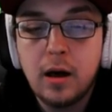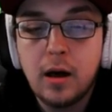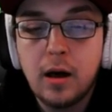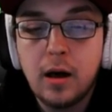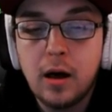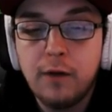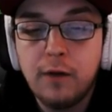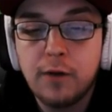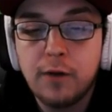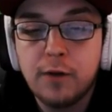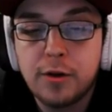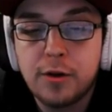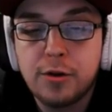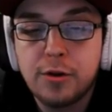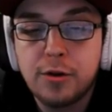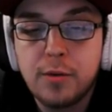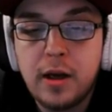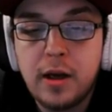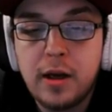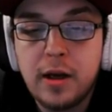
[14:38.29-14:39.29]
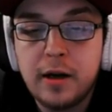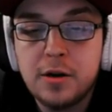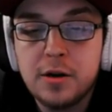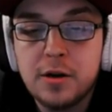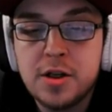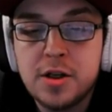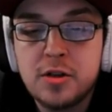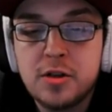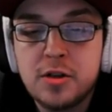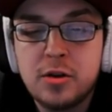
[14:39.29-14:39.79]
for 3
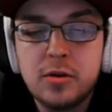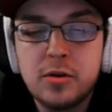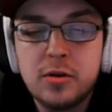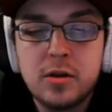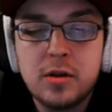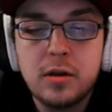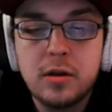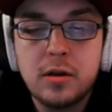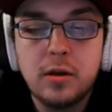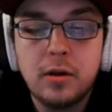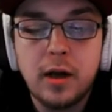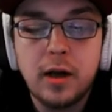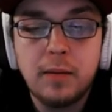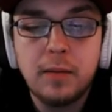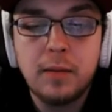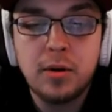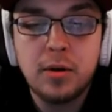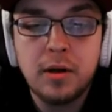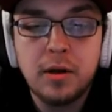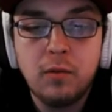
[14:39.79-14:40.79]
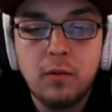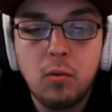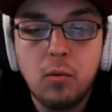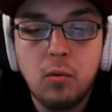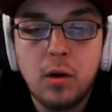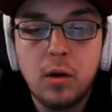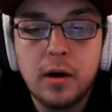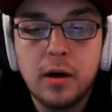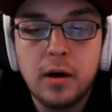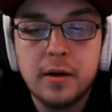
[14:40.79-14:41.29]
energies, 2 steel, and I believe
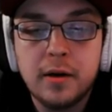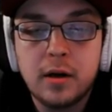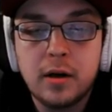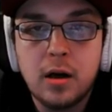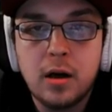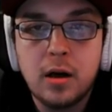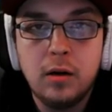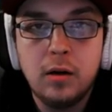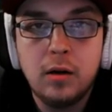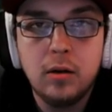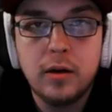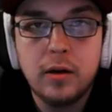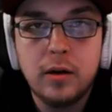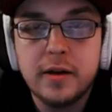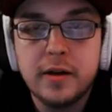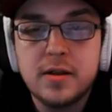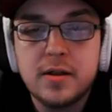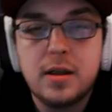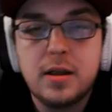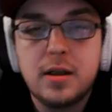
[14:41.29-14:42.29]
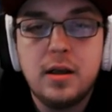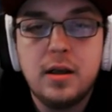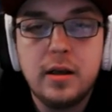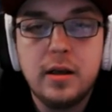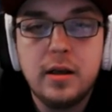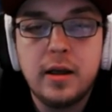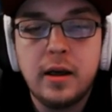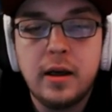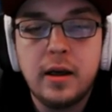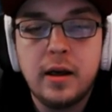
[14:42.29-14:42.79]
1 colorless, he
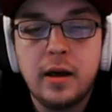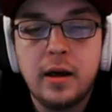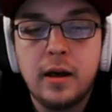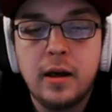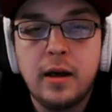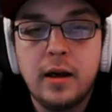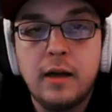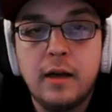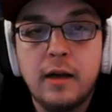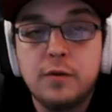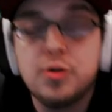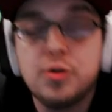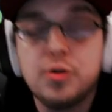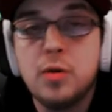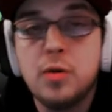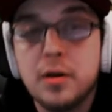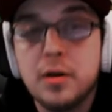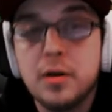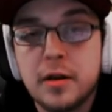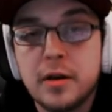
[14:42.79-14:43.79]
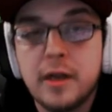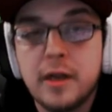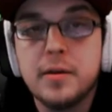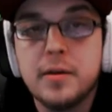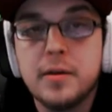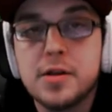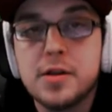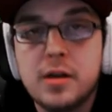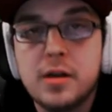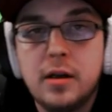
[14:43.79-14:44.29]
can hit for 200
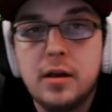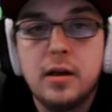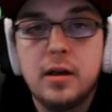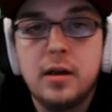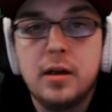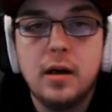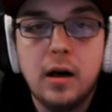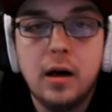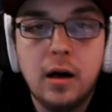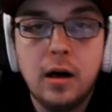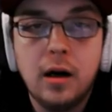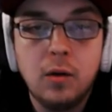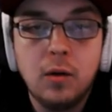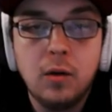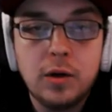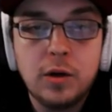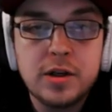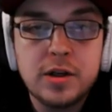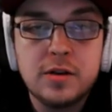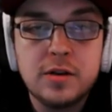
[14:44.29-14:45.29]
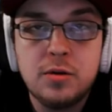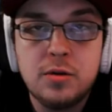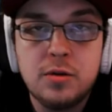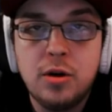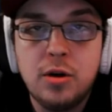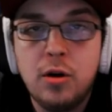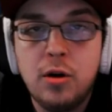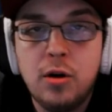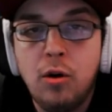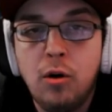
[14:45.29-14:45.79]
damage, which, as you
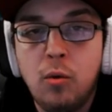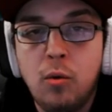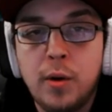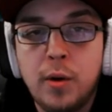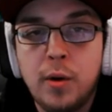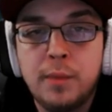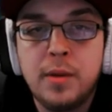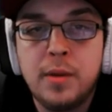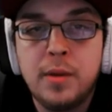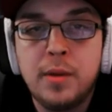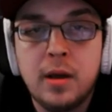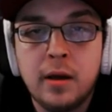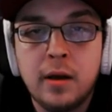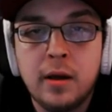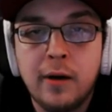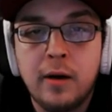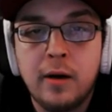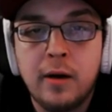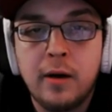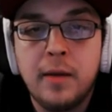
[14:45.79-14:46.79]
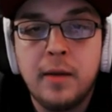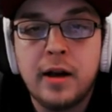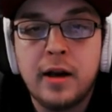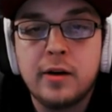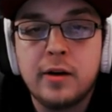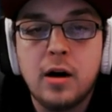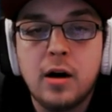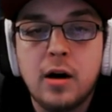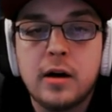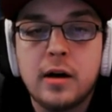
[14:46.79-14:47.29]
know, would be an automatic
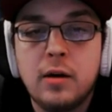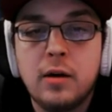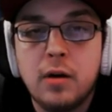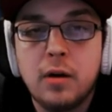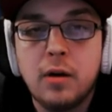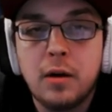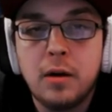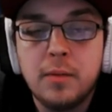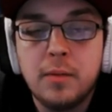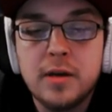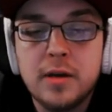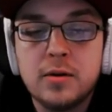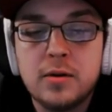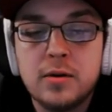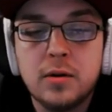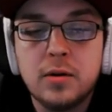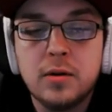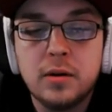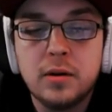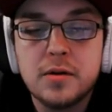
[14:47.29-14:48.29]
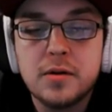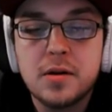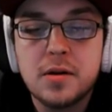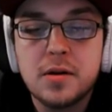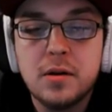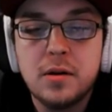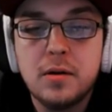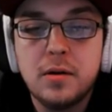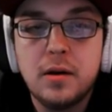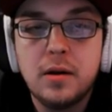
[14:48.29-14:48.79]
knockout on a Buzzwole. So